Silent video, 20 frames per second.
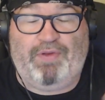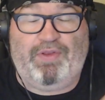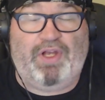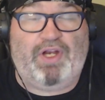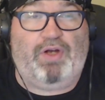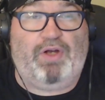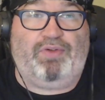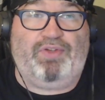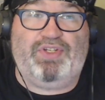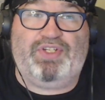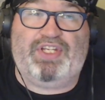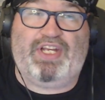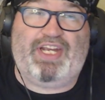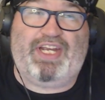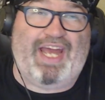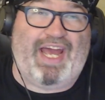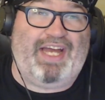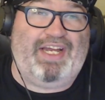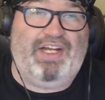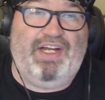The goal is to
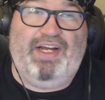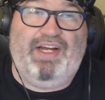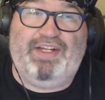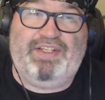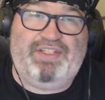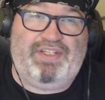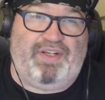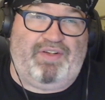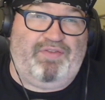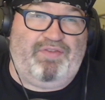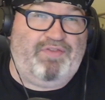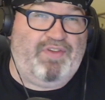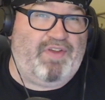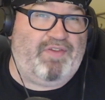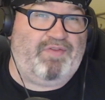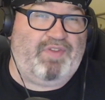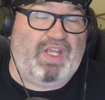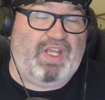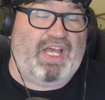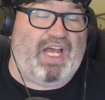get to
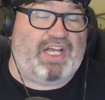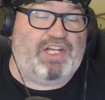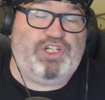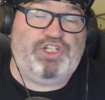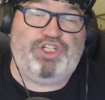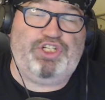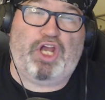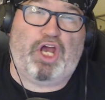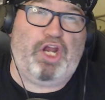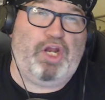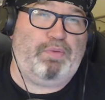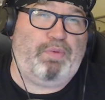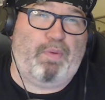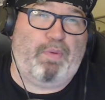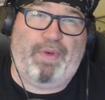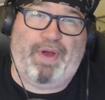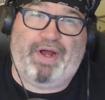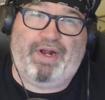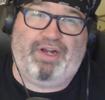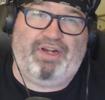50. I shot up
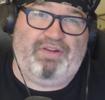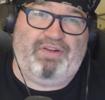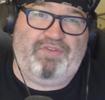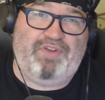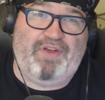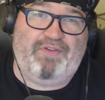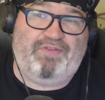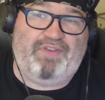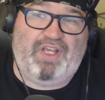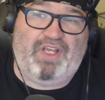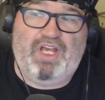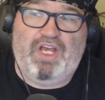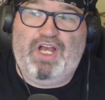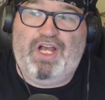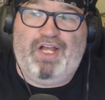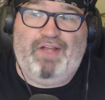about it to 50.